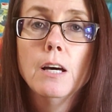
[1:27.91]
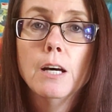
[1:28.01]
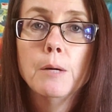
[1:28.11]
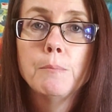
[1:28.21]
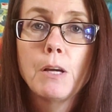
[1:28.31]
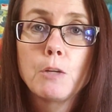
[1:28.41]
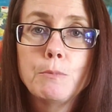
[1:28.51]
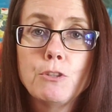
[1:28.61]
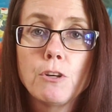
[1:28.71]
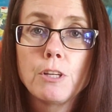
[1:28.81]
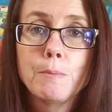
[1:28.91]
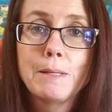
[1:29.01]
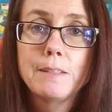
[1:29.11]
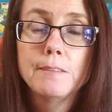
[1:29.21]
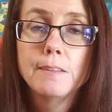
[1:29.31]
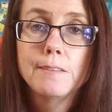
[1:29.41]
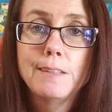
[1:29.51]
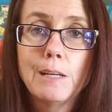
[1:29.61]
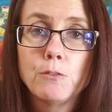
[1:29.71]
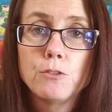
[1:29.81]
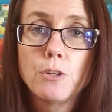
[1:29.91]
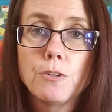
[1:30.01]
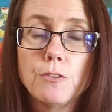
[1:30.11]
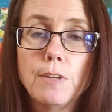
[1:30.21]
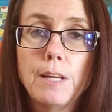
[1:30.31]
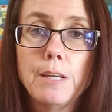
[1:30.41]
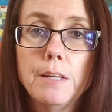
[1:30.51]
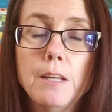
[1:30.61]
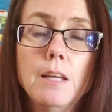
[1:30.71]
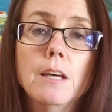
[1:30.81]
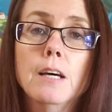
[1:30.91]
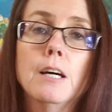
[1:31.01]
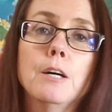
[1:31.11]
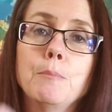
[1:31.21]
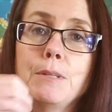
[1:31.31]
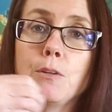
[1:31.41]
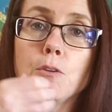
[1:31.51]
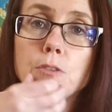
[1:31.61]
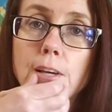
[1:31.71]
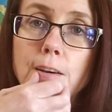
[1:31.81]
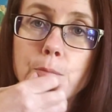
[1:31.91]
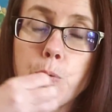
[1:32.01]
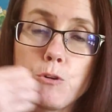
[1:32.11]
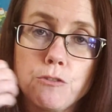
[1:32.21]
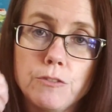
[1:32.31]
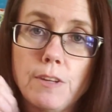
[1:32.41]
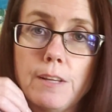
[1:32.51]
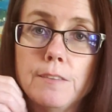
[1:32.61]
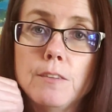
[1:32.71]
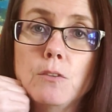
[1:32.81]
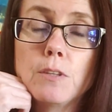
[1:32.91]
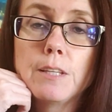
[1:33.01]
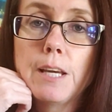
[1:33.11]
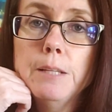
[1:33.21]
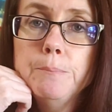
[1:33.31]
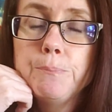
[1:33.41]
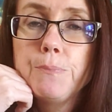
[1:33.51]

I'm going to be talking about the 16-ounce jars today, but they also have portion size that you can get.